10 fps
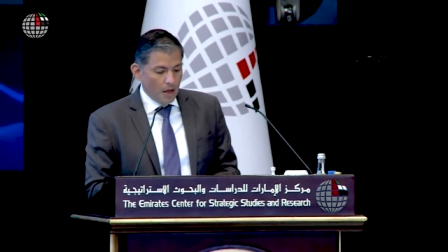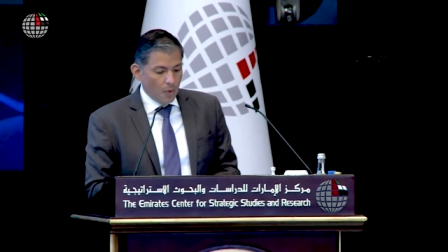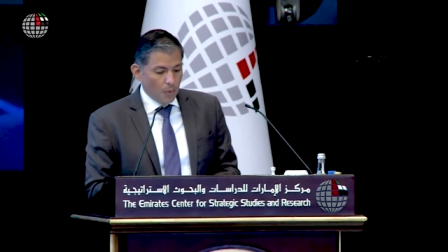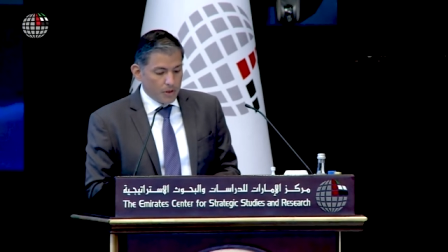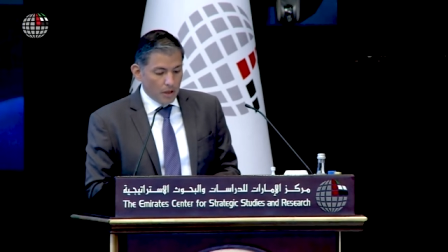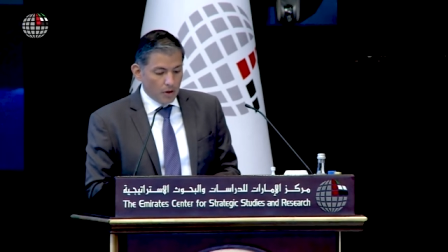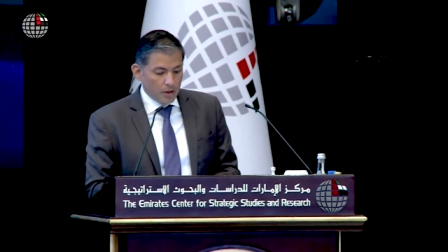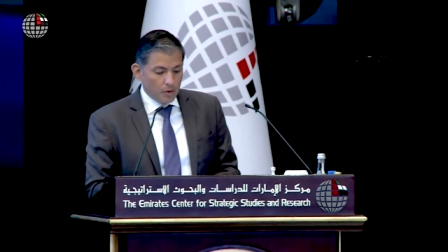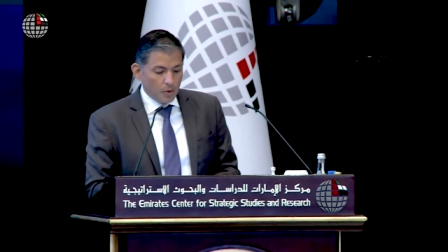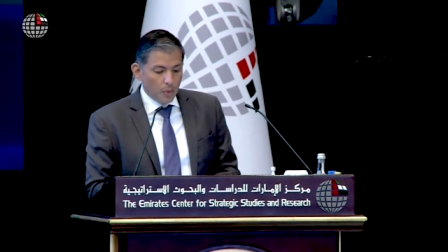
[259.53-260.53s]
which according
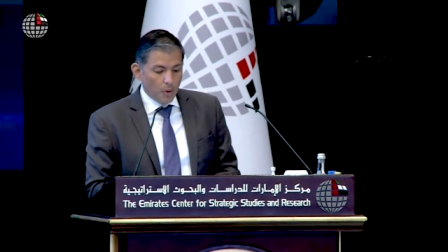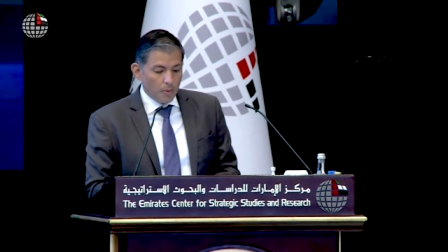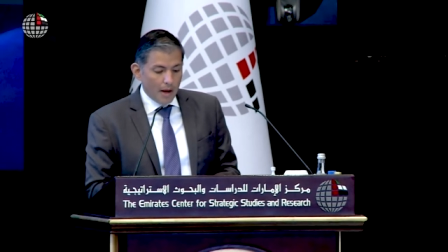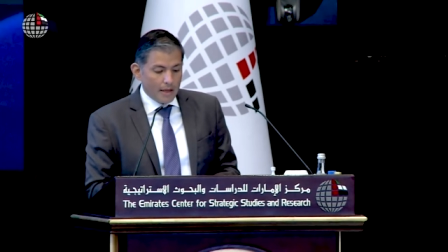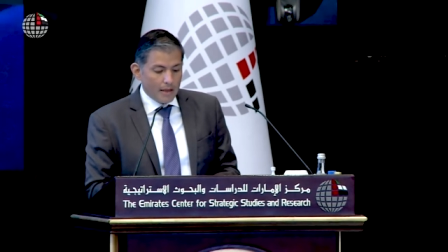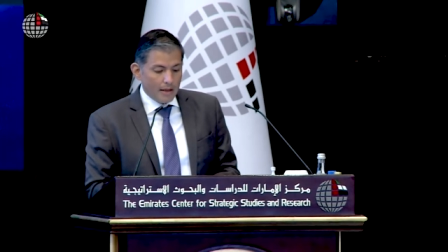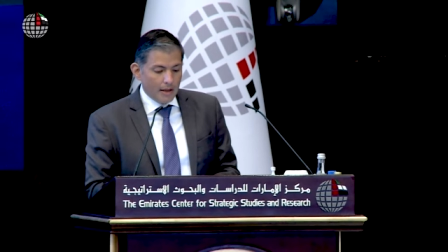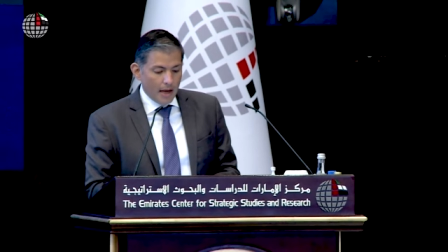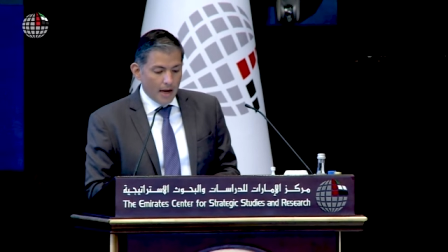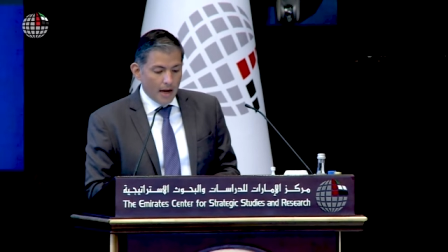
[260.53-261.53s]
to the World Bank
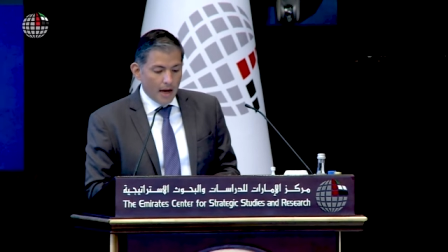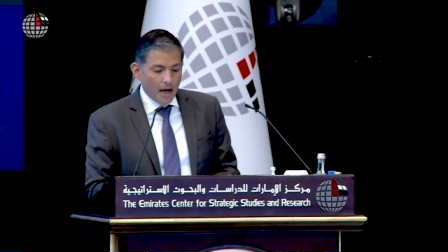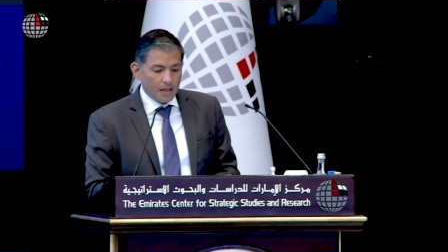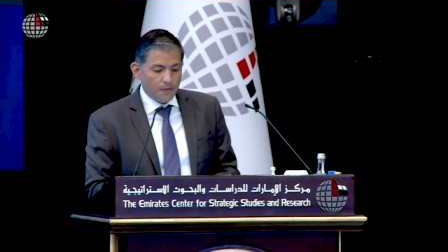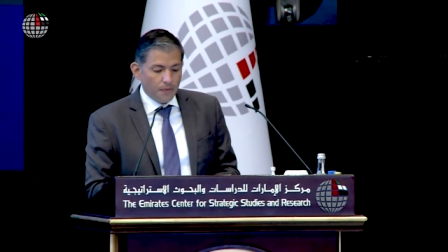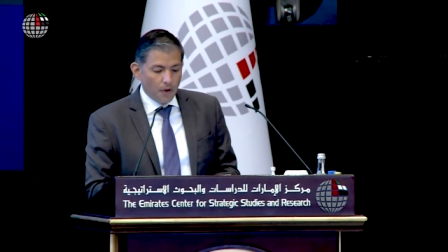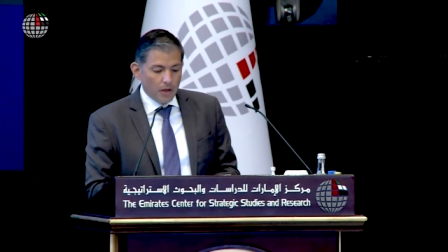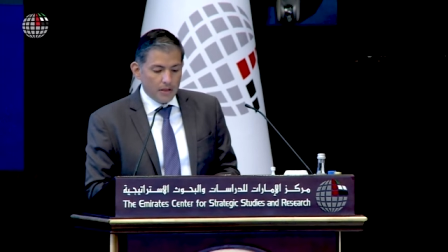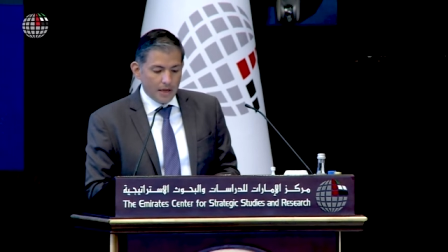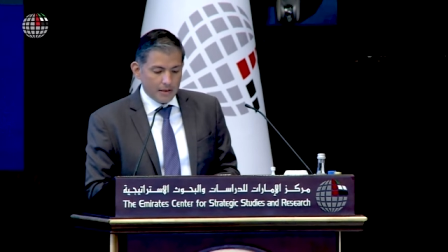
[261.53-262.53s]
data has
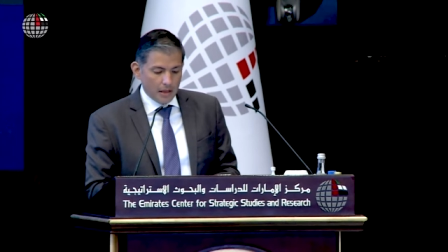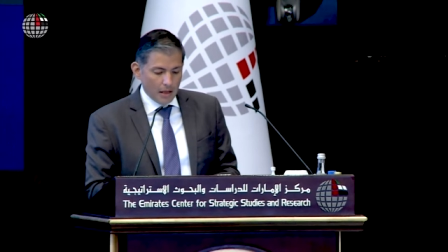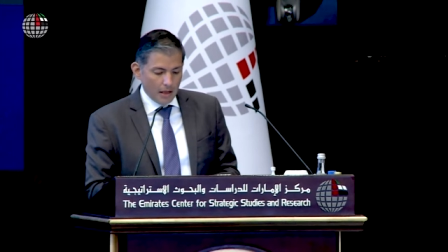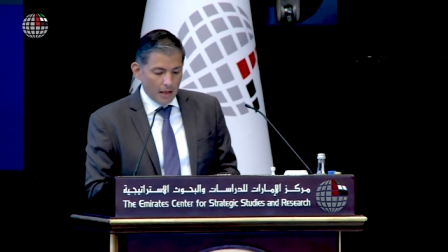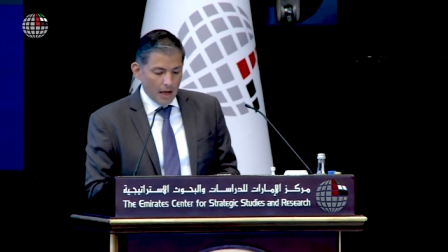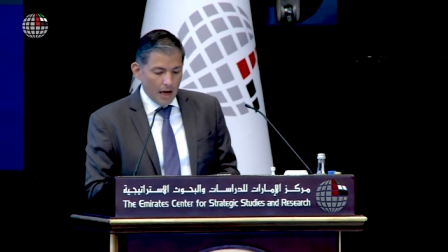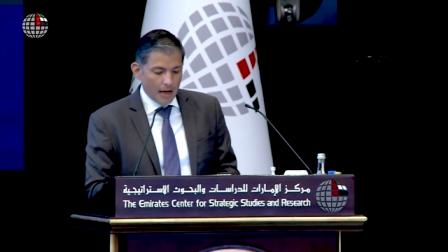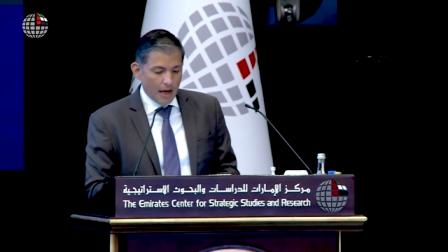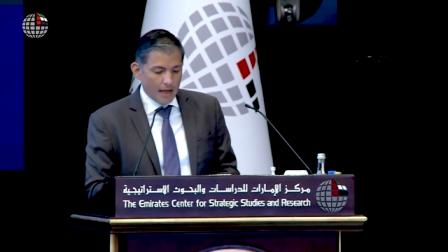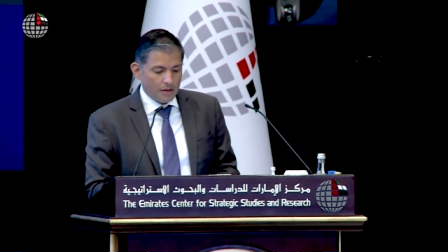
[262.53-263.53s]
fallen drastically and
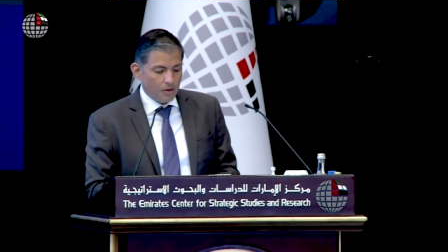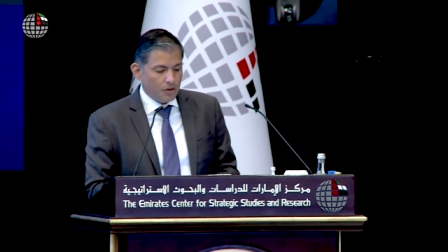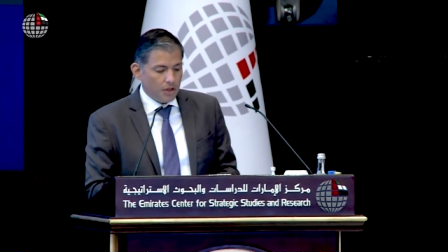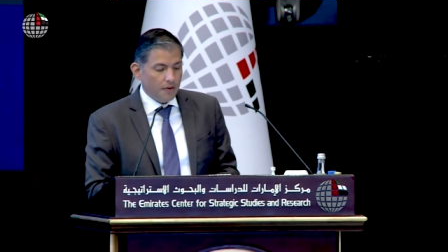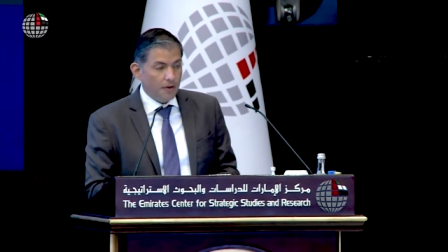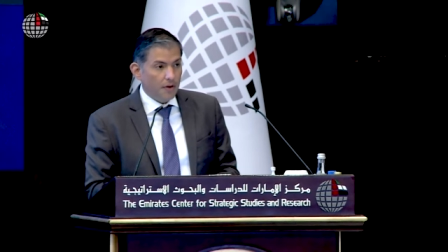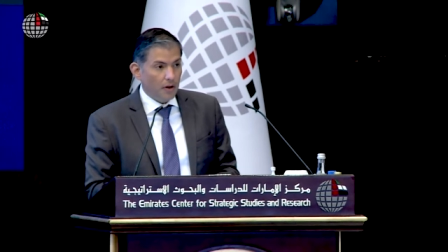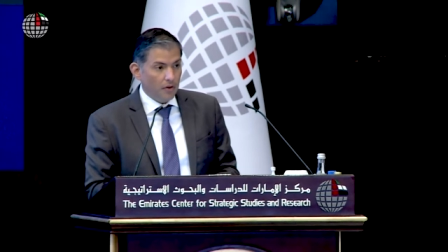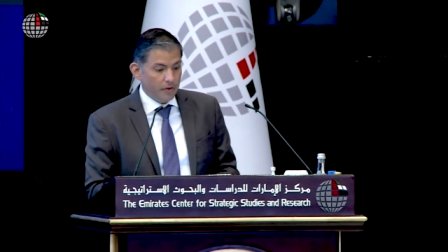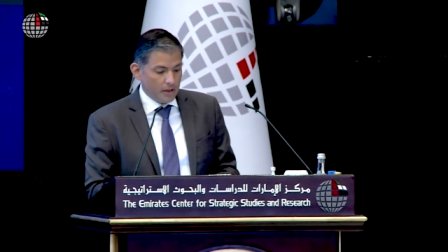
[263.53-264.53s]
has not yet
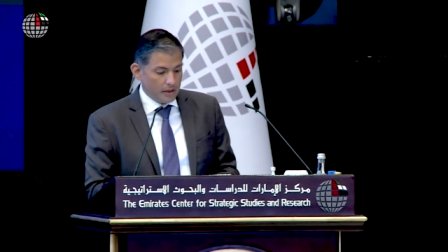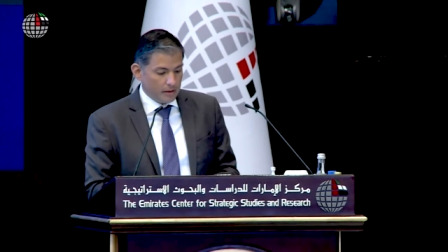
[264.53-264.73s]
recovered.